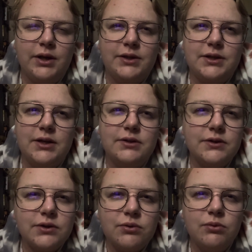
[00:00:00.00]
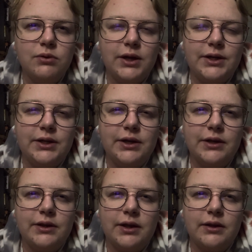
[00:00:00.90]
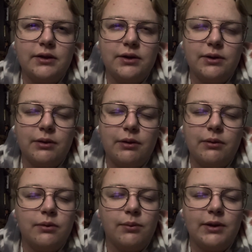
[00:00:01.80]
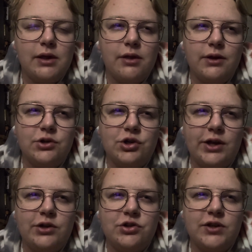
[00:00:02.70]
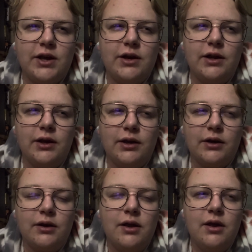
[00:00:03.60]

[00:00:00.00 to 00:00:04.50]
It's it's a cool idea that you know the the way that they changed the ending and